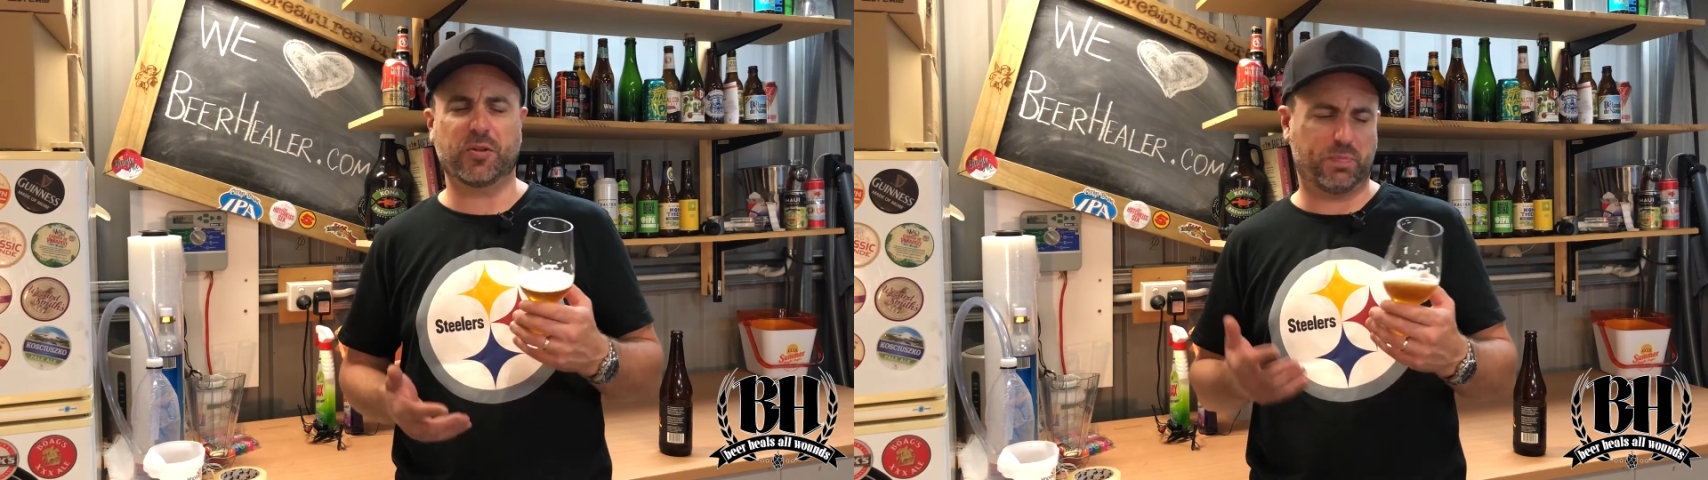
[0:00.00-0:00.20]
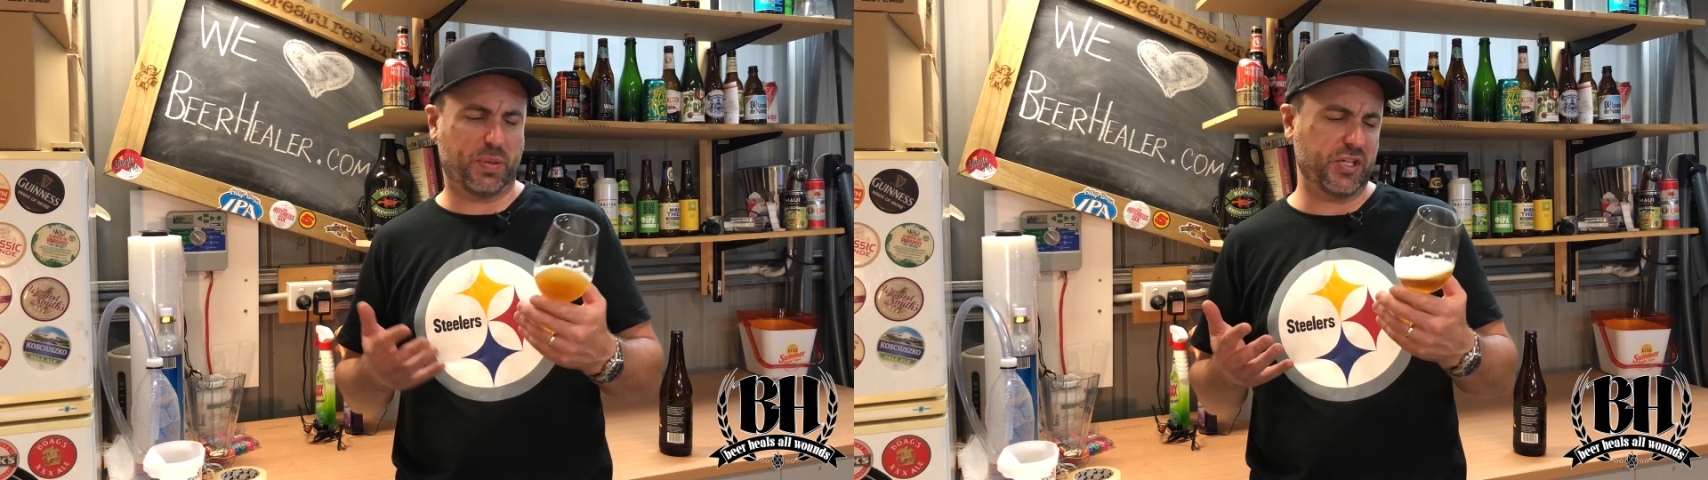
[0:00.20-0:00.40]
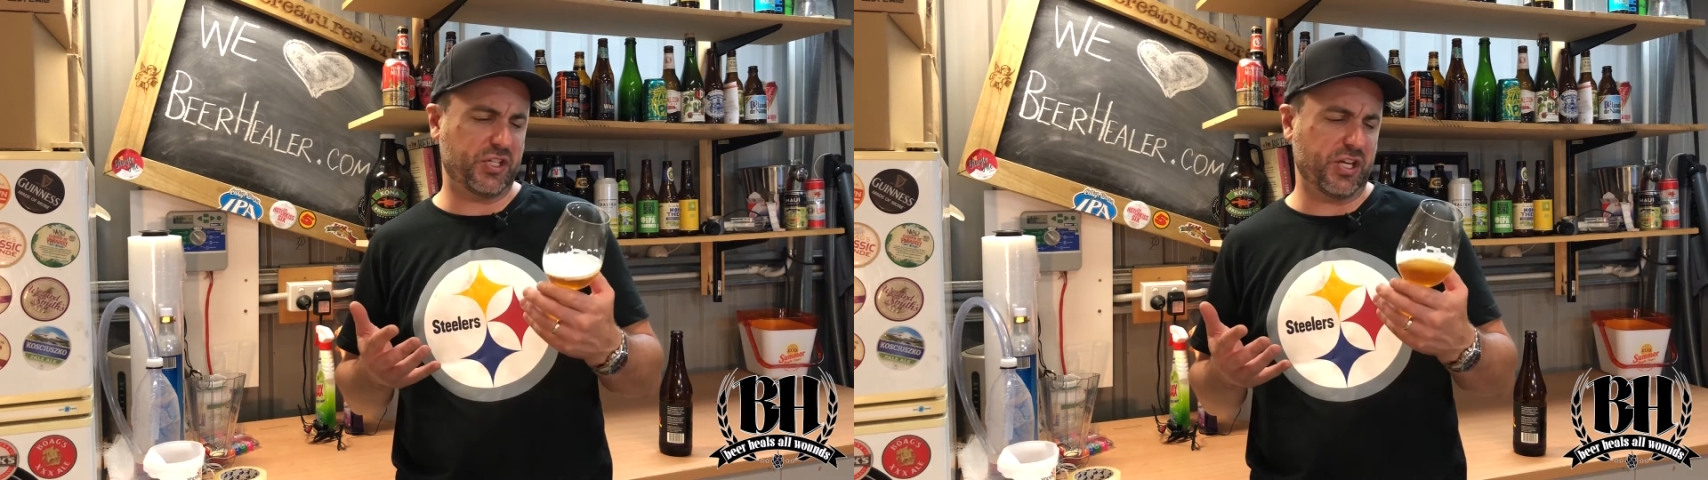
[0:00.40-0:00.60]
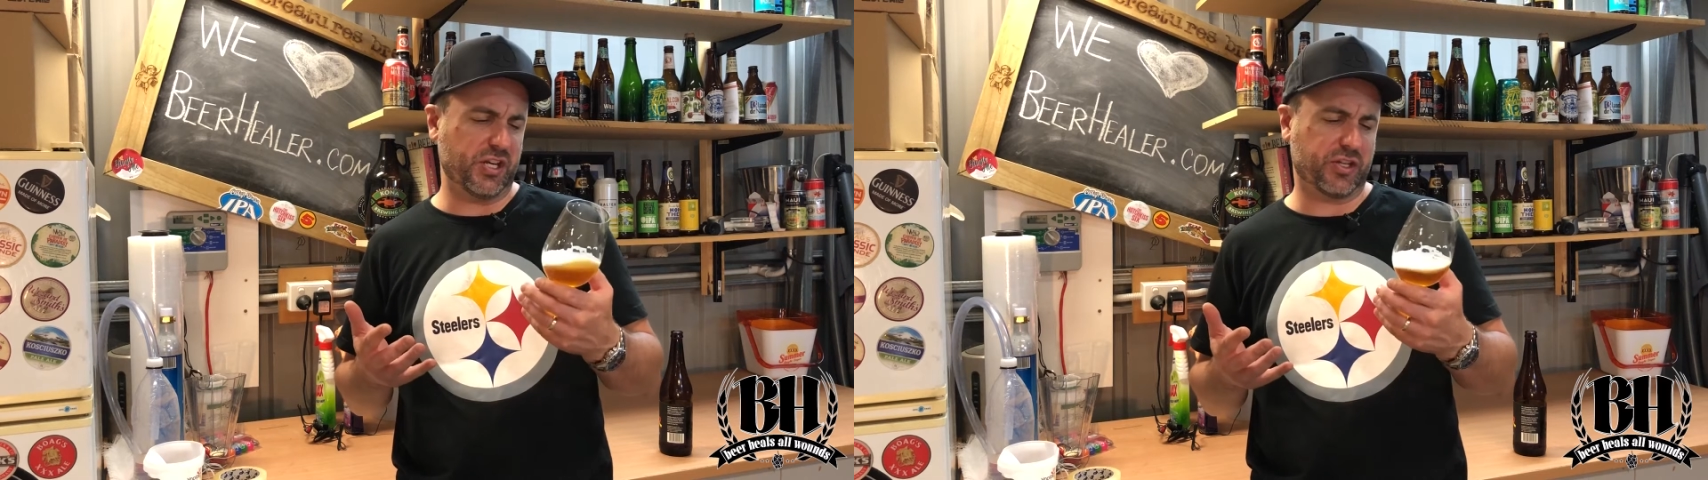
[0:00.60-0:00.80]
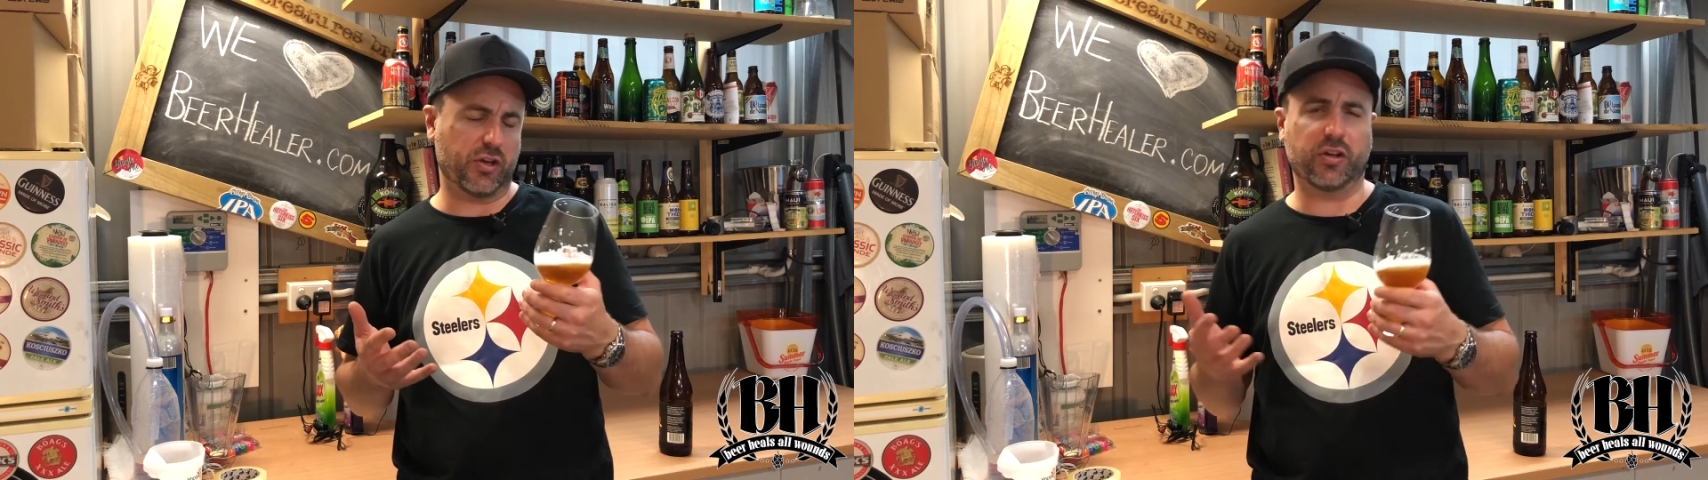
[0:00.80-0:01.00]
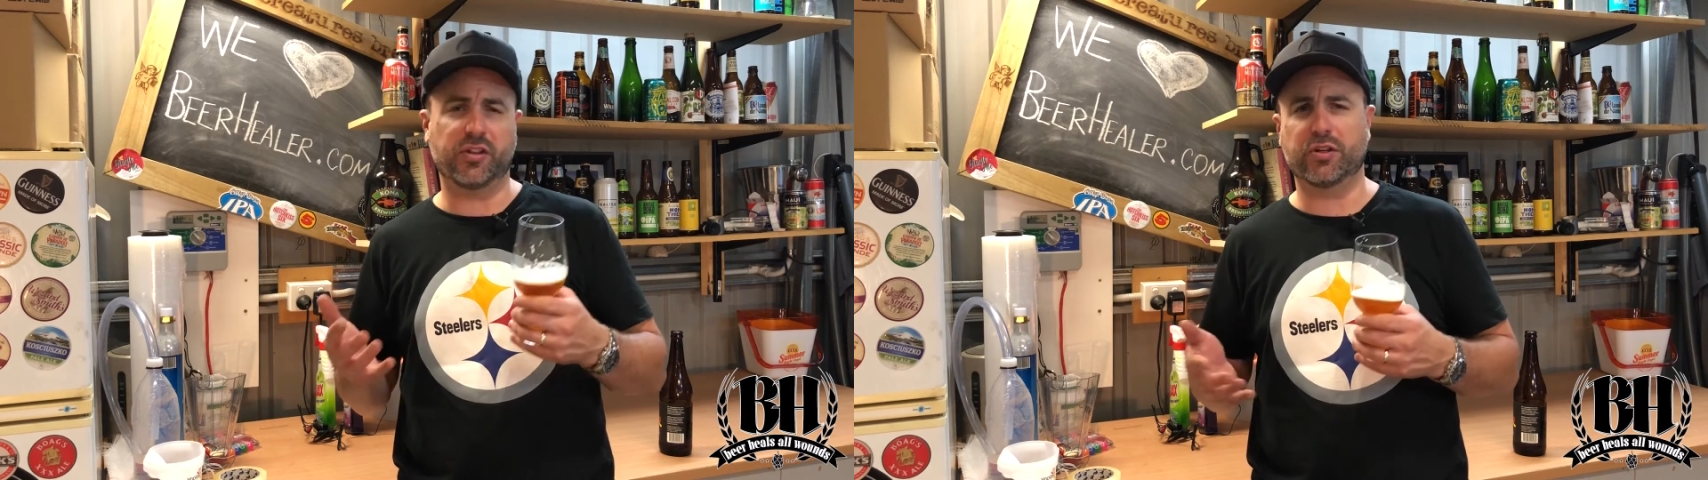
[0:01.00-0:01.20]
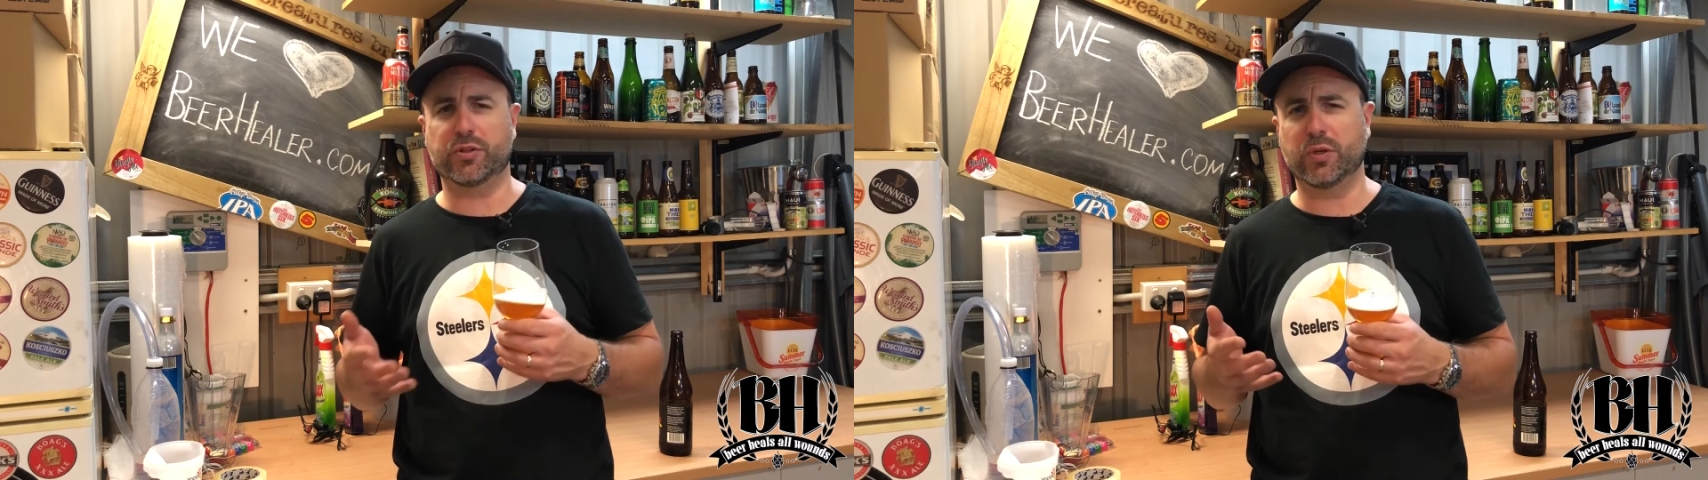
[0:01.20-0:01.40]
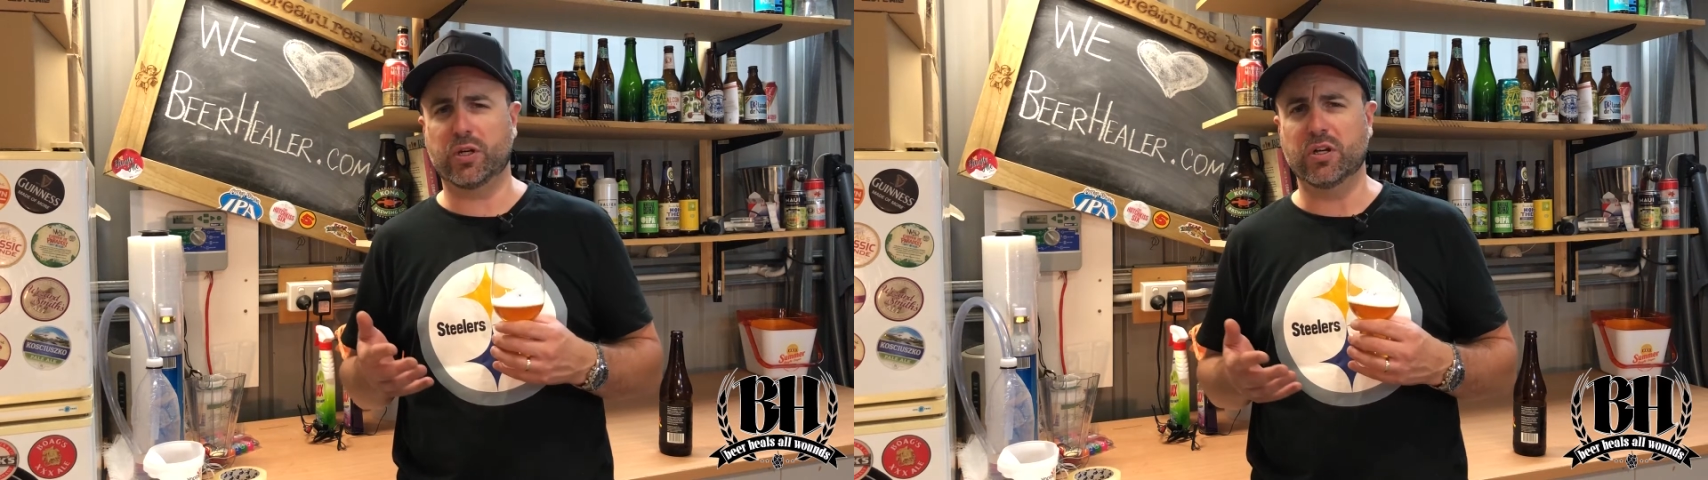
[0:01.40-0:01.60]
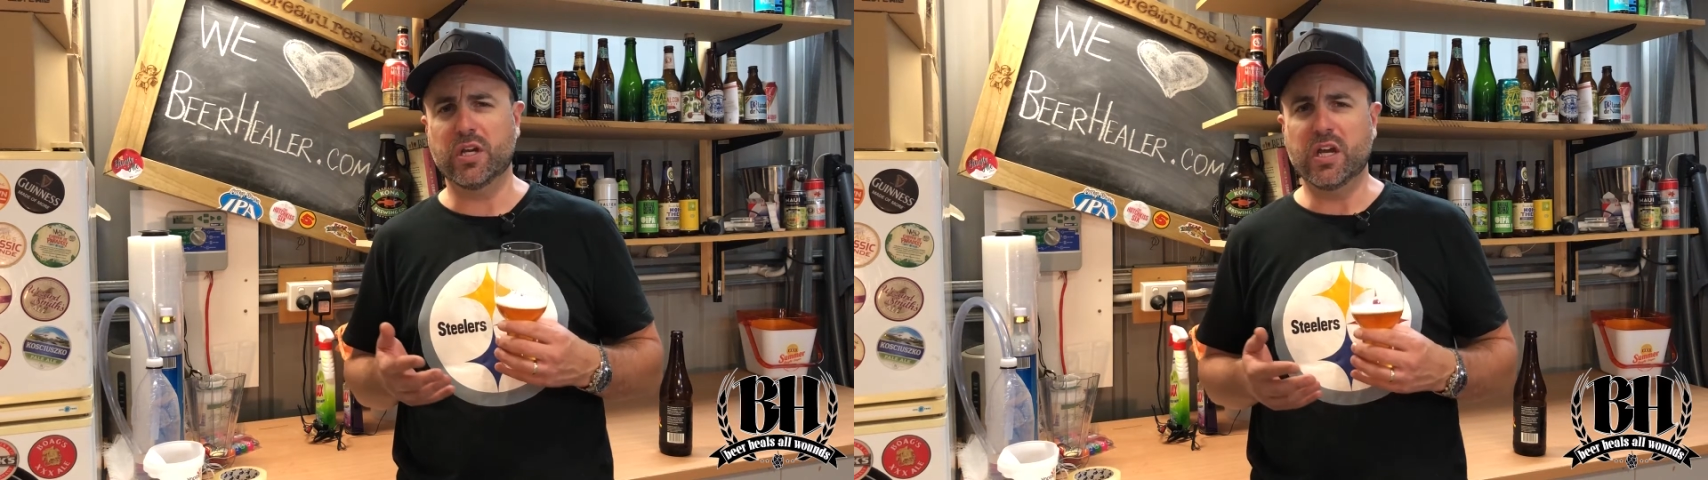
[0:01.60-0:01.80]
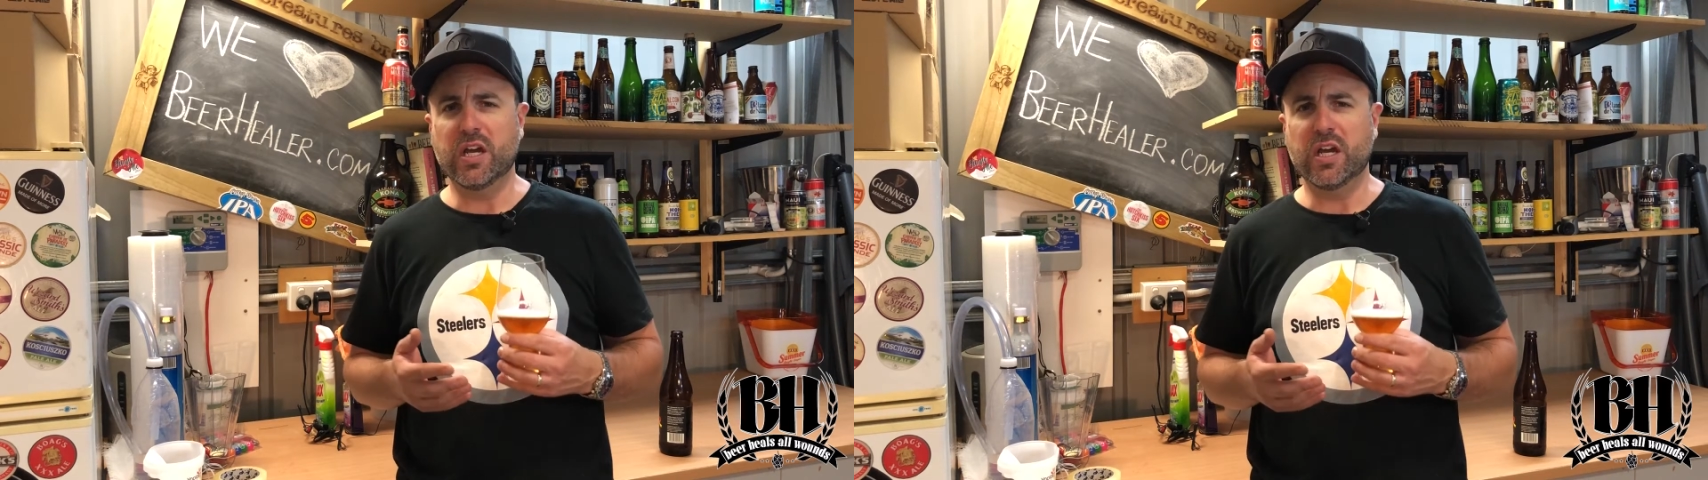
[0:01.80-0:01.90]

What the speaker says: of peachy notes going on in there as well.